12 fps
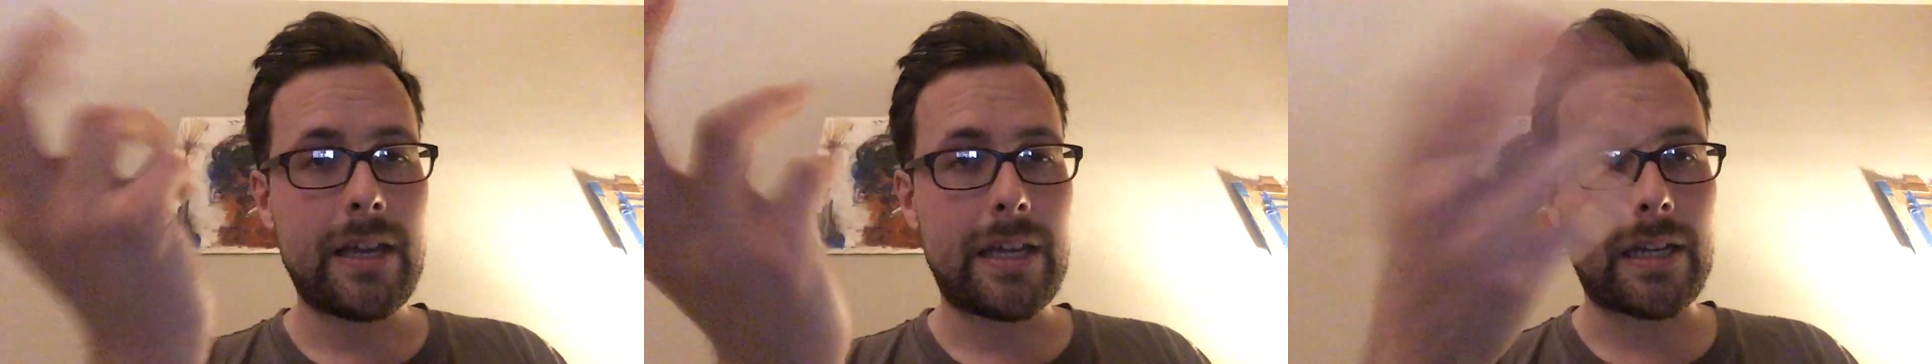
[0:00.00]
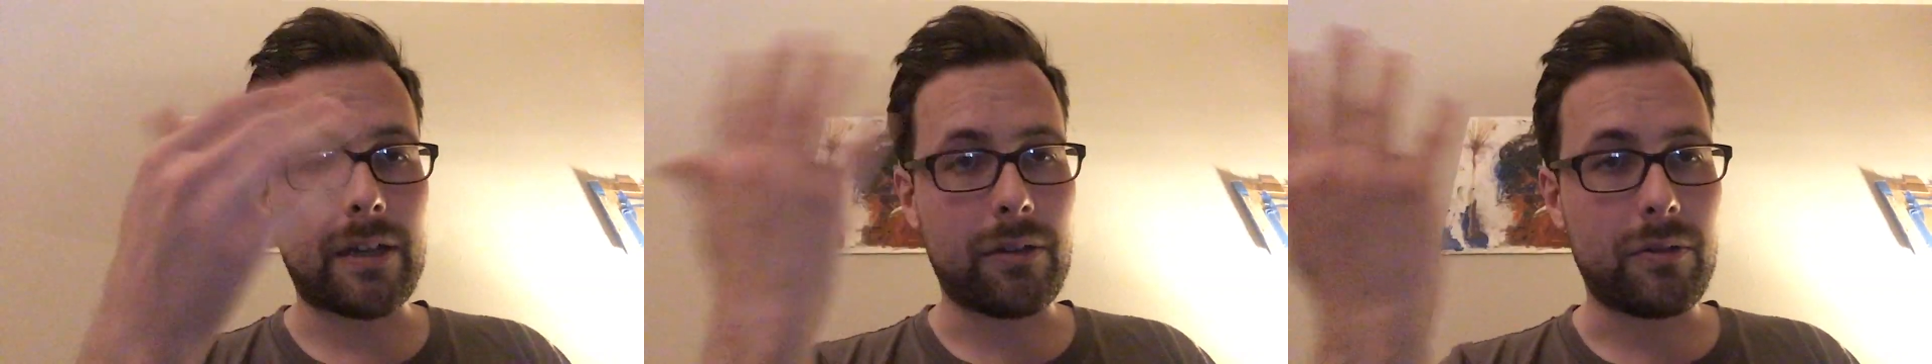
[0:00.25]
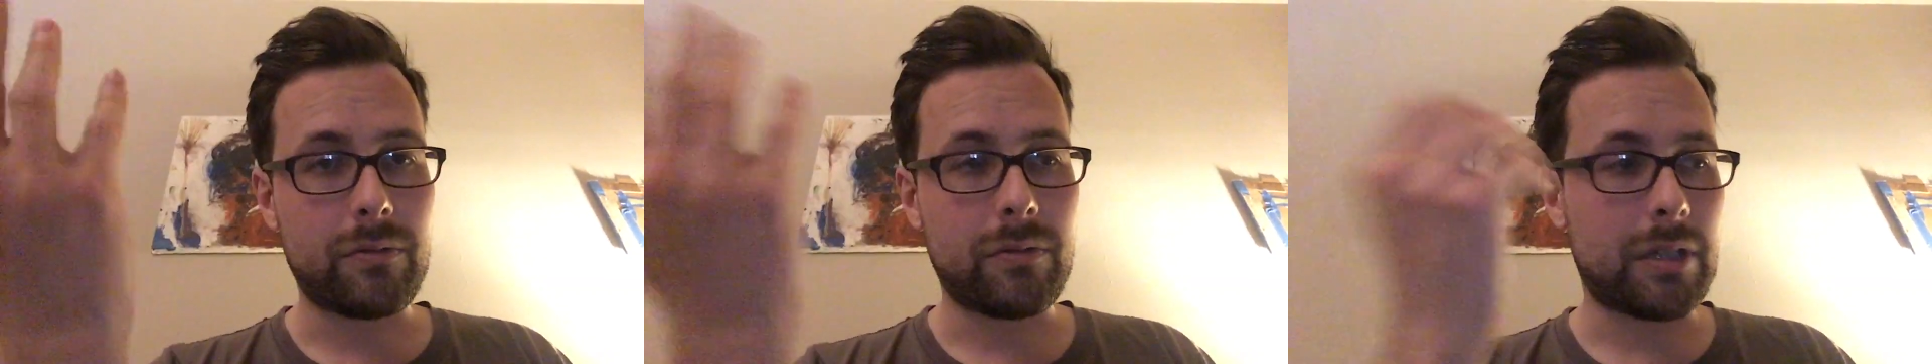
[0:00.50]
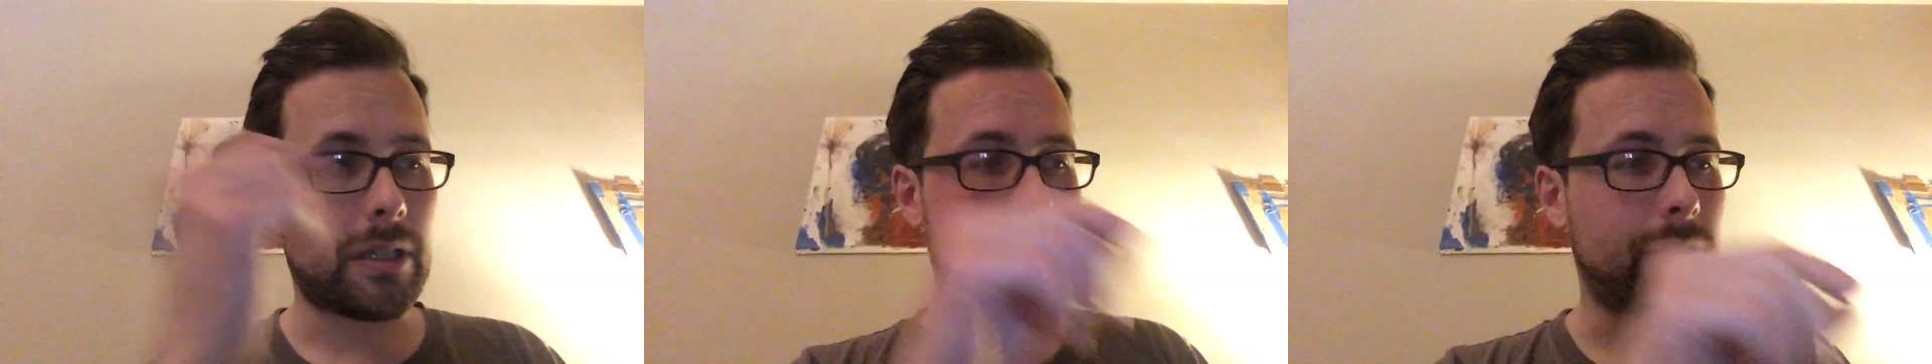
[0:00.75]
you
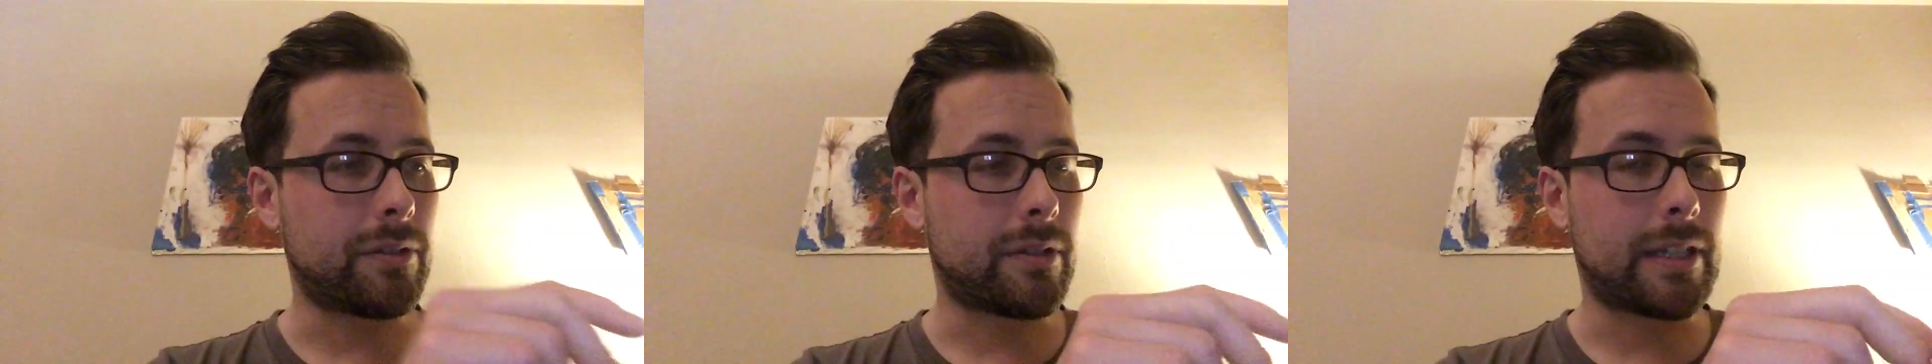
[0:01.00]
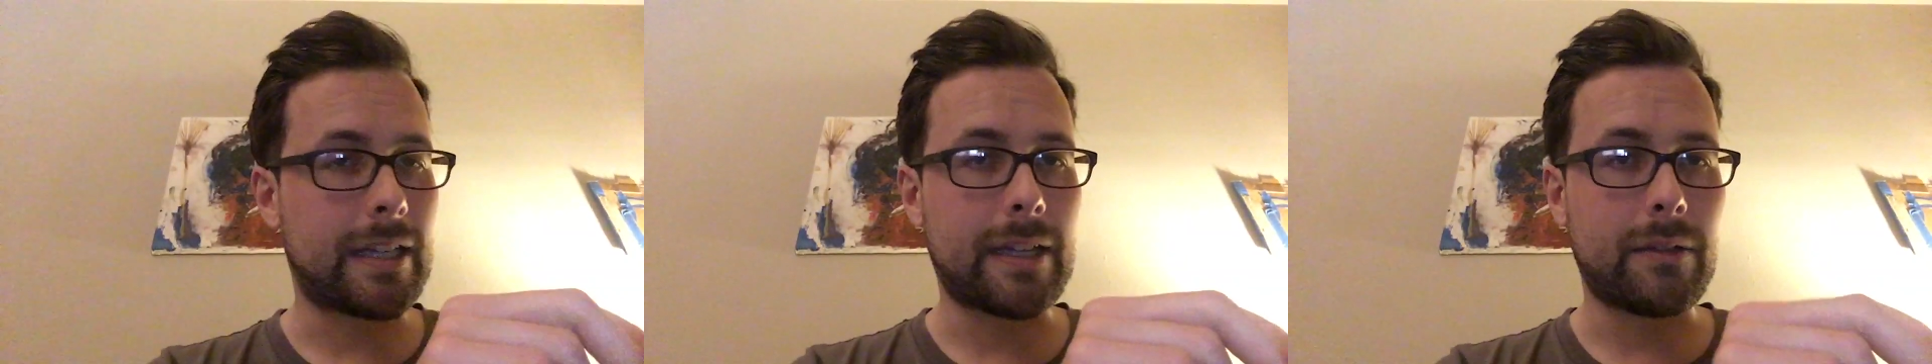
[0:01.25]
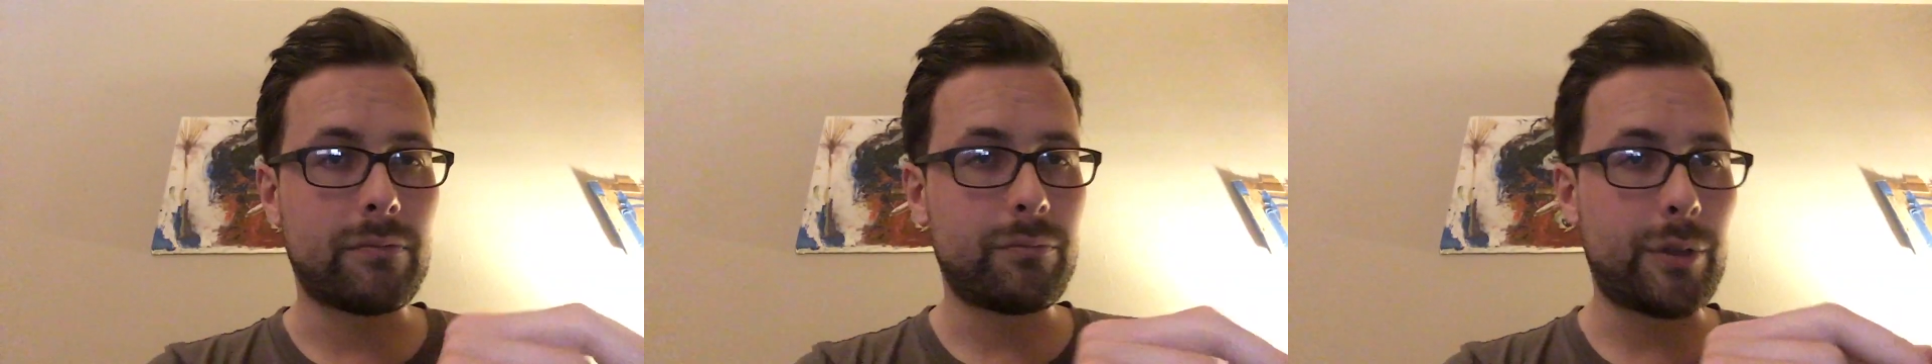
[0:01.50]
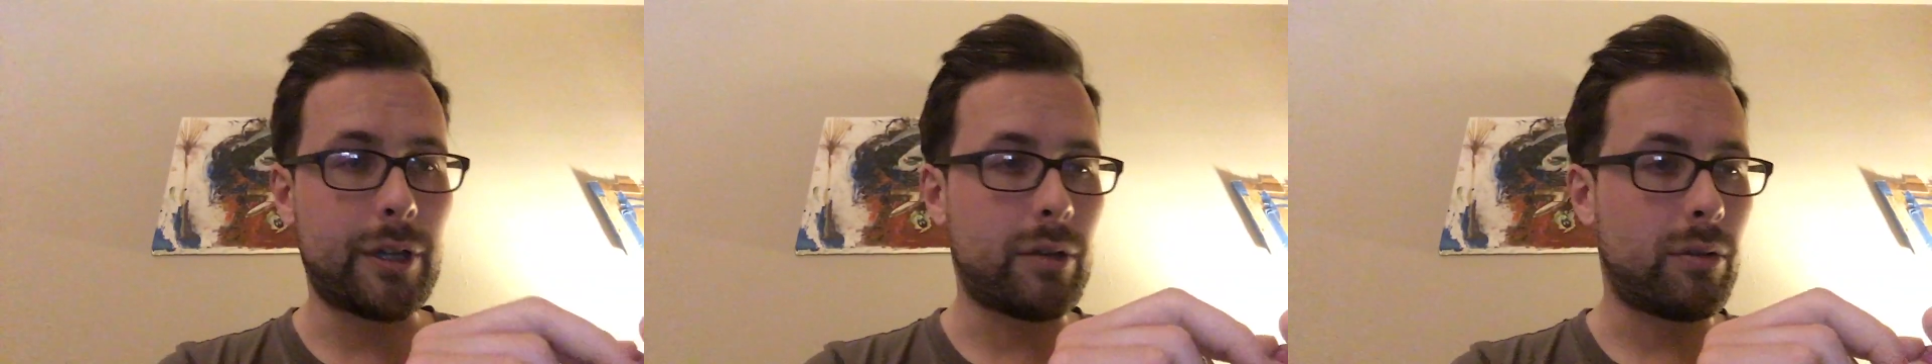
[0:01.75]
could get,
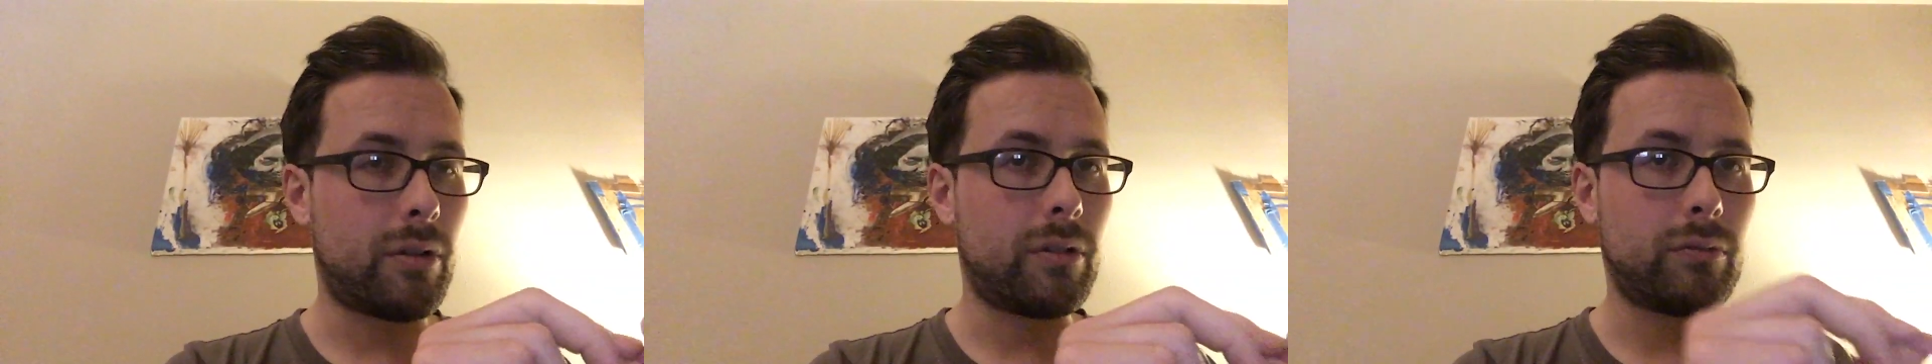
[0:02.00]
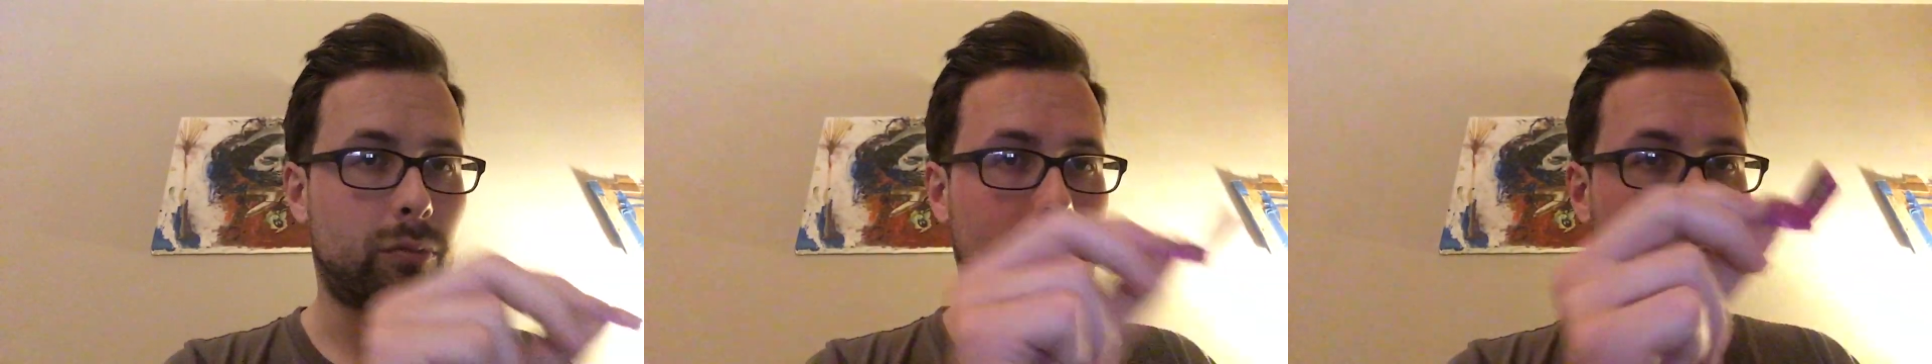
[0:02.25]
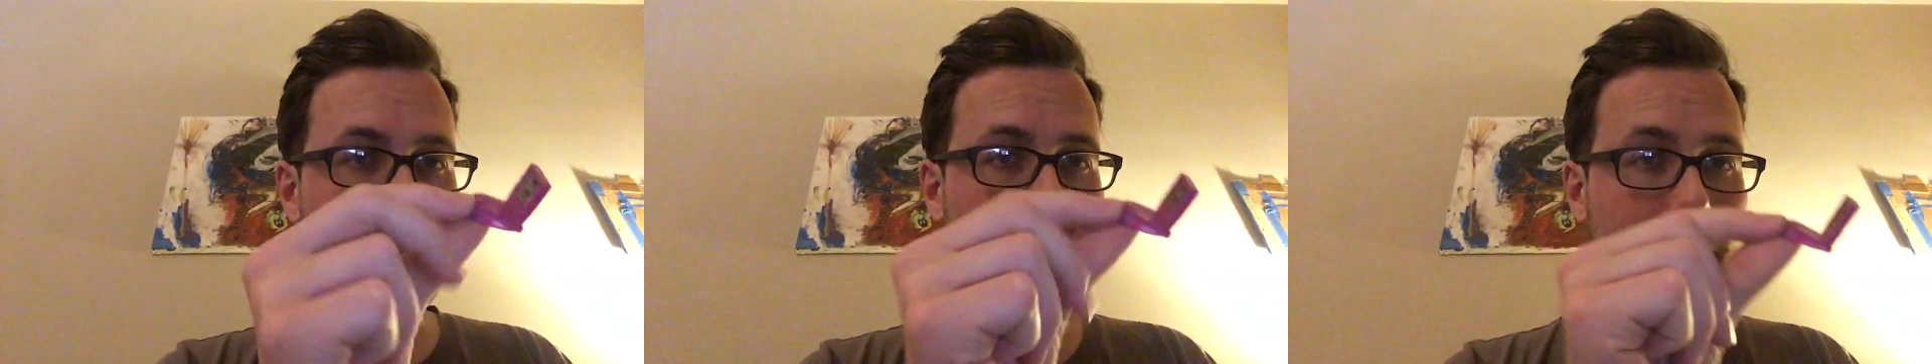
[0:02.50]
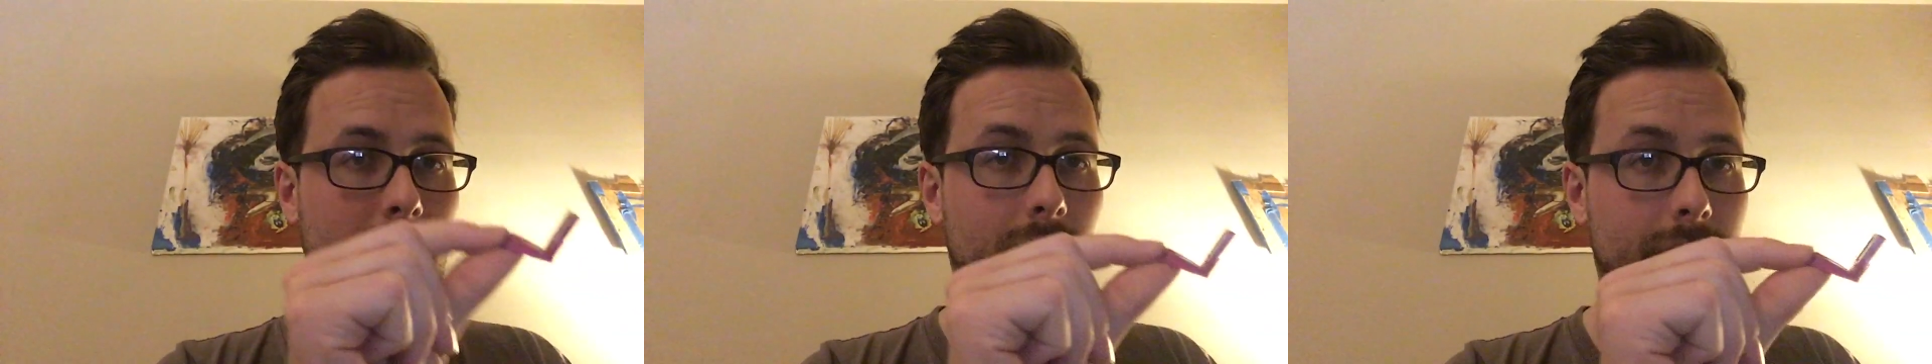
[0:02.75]
all one
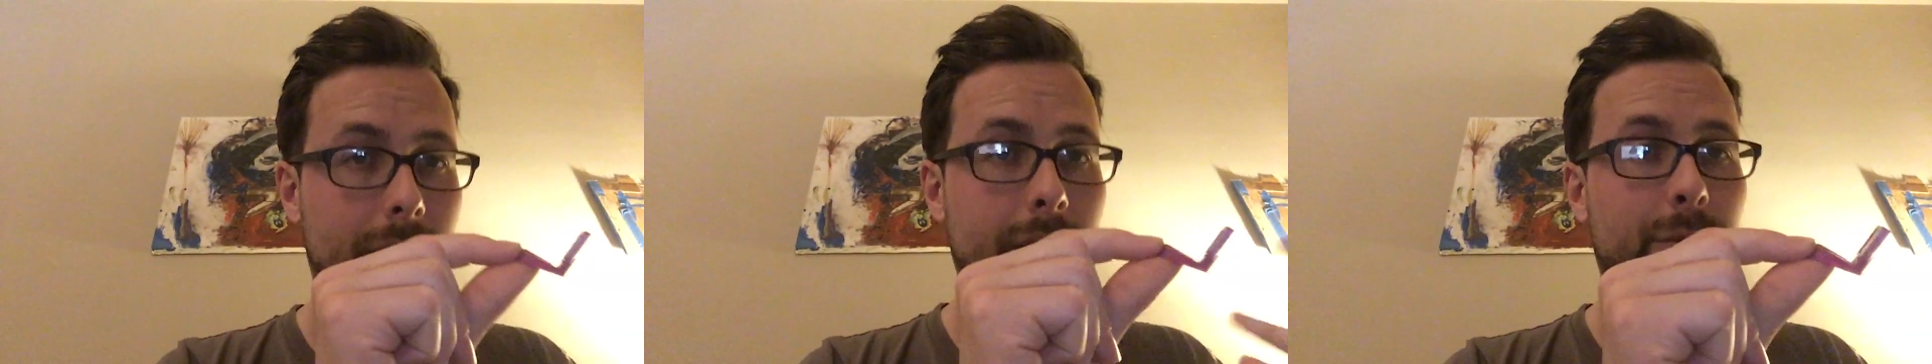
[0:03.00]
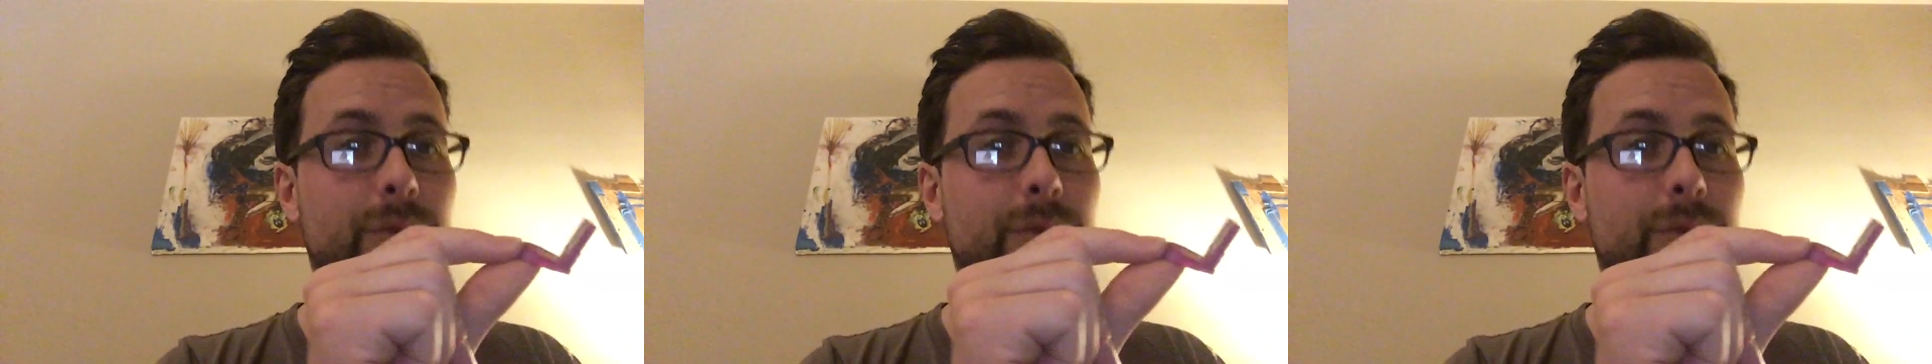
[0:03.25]
color, all another.